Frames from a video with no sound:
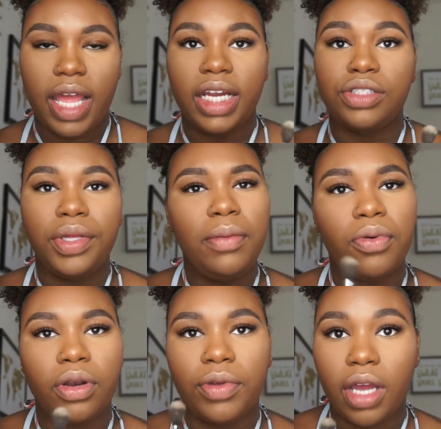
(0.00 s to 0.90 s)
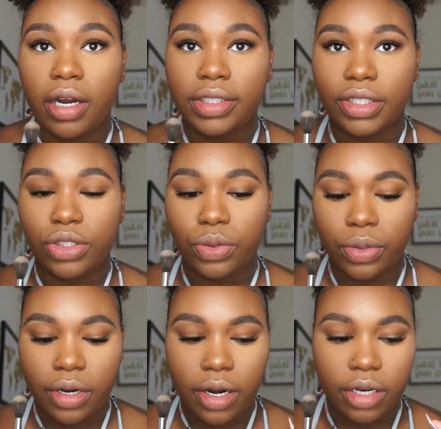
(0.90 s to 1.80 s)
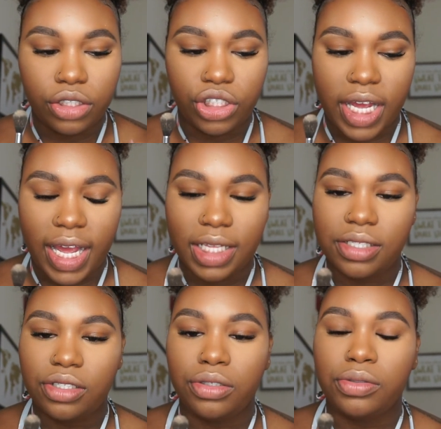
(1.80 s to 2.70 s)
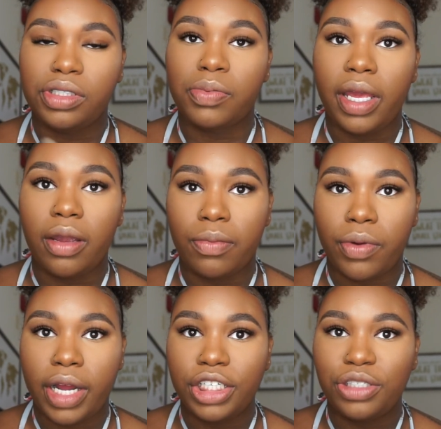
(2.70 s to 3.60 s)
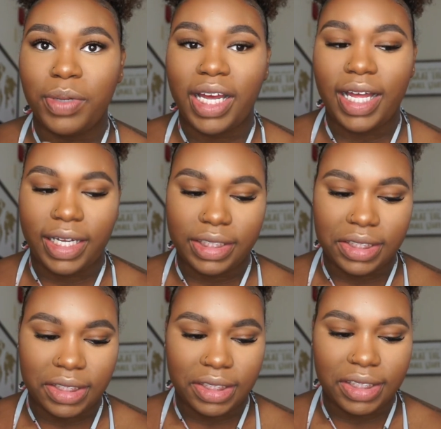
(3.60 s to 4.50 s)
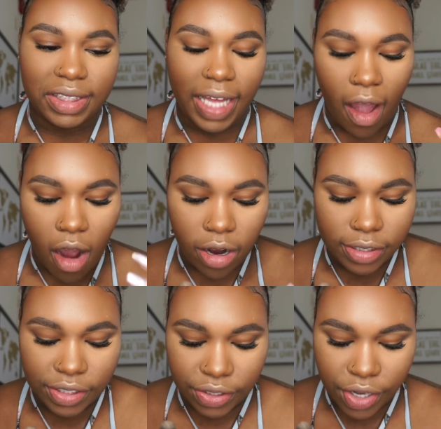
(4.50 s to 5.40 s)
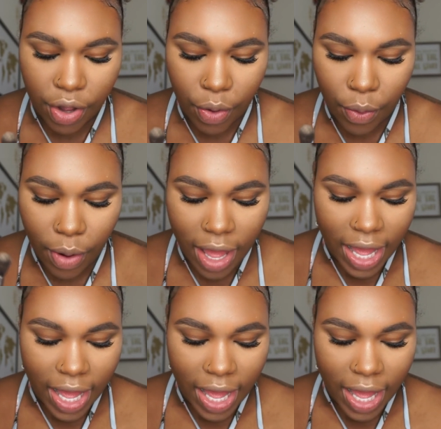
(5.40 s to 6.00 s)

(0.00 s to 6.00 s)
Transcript: And it's really important with the Artist Couture shades to spray your brush, because since they are so